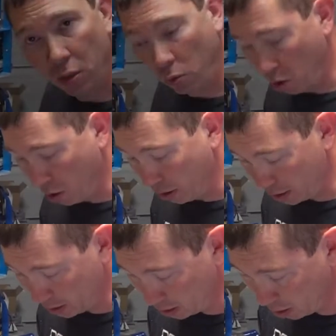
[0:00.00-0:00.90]
we're already
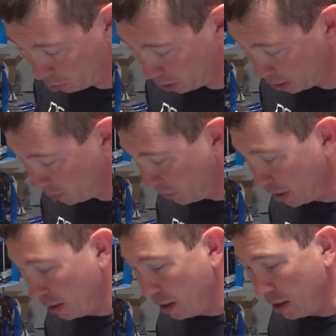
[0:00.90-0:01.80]
disassembling
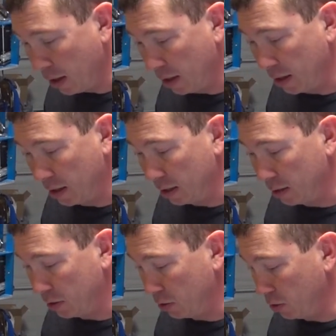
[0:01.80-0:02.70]

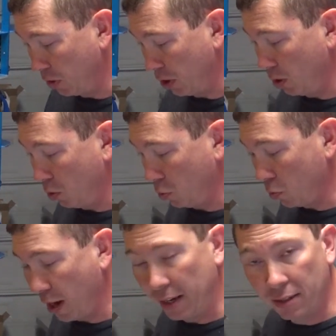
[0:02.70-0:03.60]
the
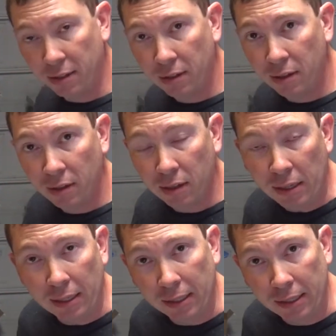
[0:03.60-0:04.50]
right
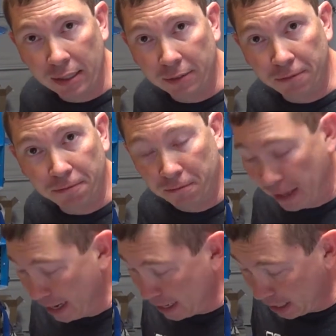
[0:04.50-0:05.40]

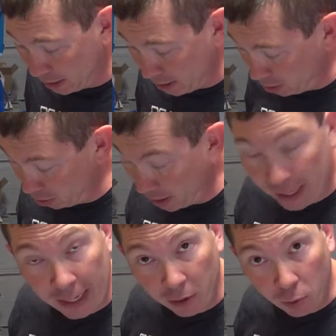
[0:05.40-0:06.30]
leg and
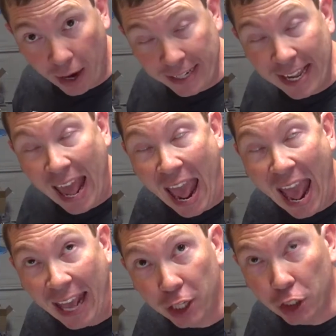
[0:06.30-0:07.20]
right
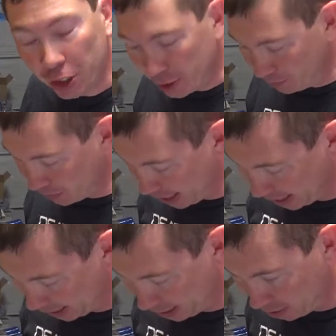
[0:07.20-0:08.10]
ankle
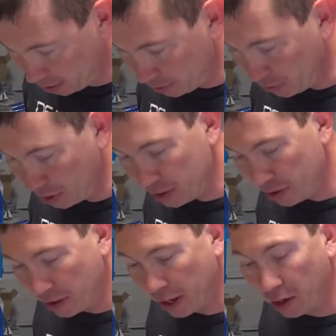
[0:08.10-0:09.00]
and foot
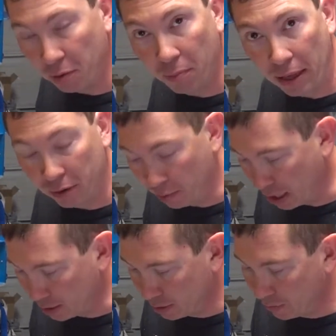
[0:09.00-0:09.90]
and battery
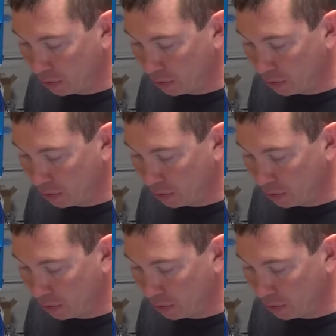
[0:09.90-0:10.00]
box.